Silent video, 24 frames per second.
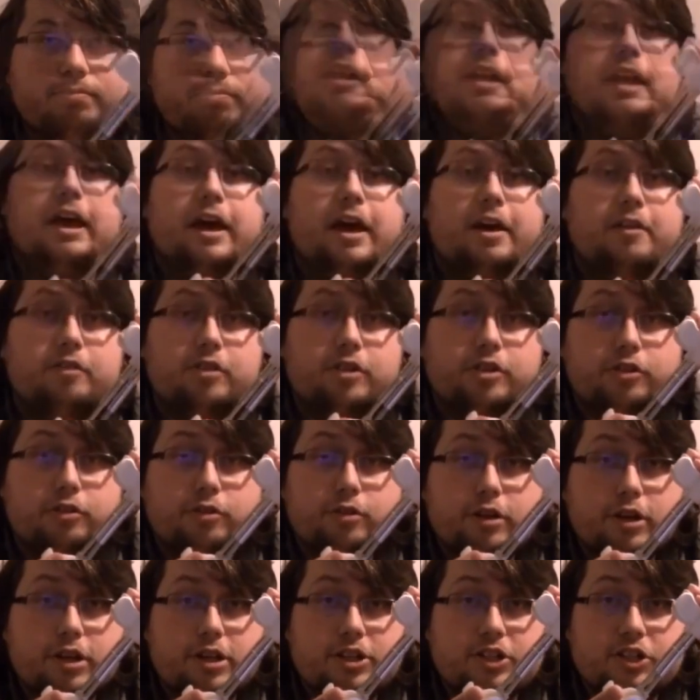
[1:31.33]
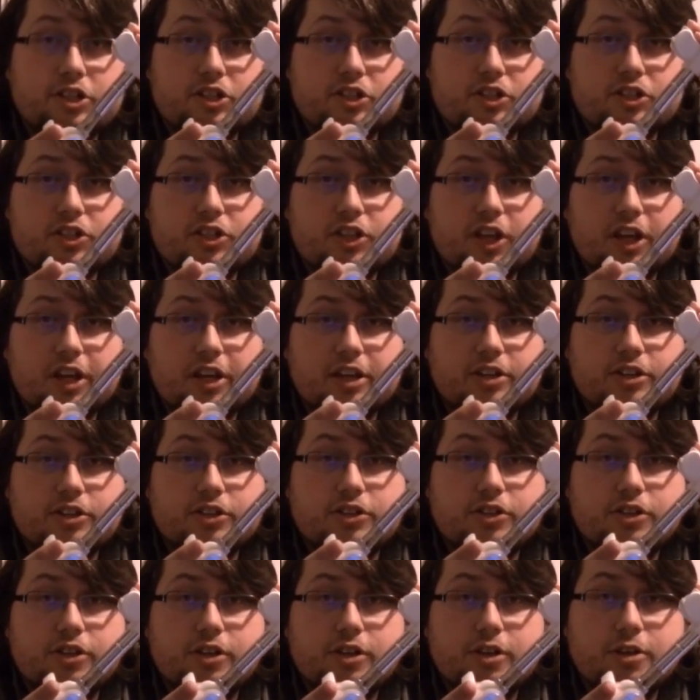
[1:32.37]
Now every 30 to 60 seconds,